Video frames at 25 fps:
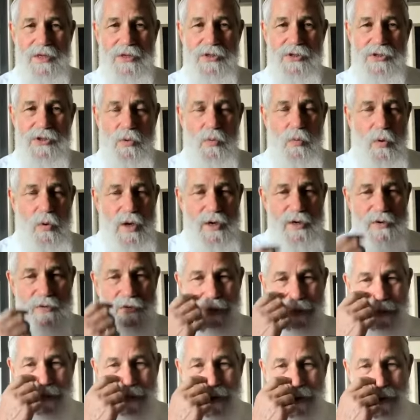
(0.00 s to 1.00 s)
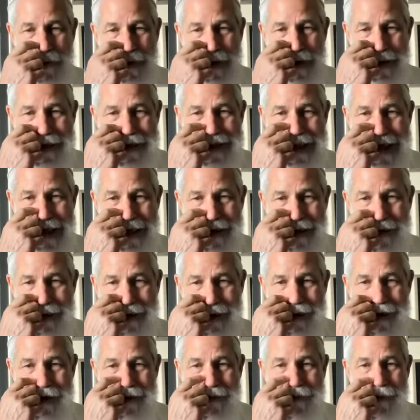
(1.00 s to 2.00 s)
So one of the
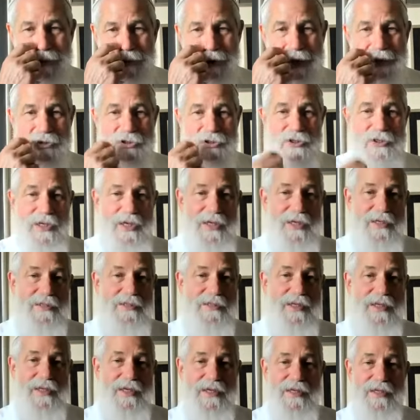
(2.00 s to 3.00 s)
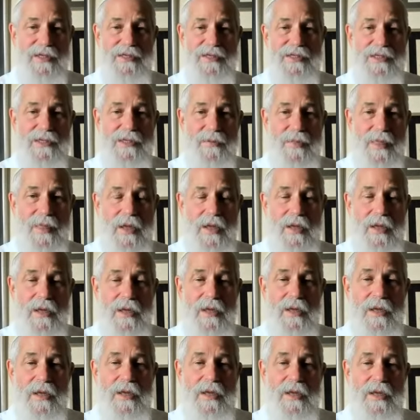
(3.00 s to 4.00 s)
permutations of Bereshit is
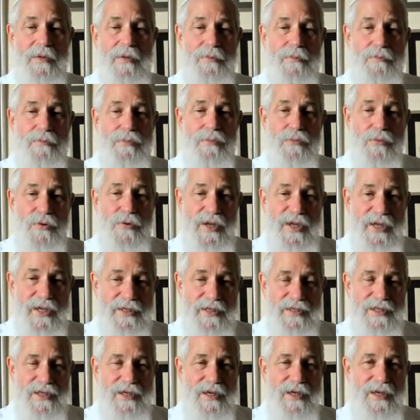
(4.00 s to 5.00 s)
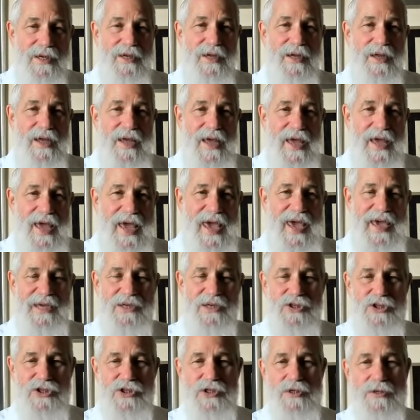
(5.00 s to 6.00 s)
Brit
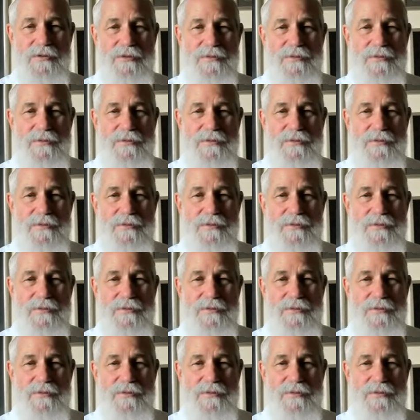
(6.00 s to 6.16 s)
Eish,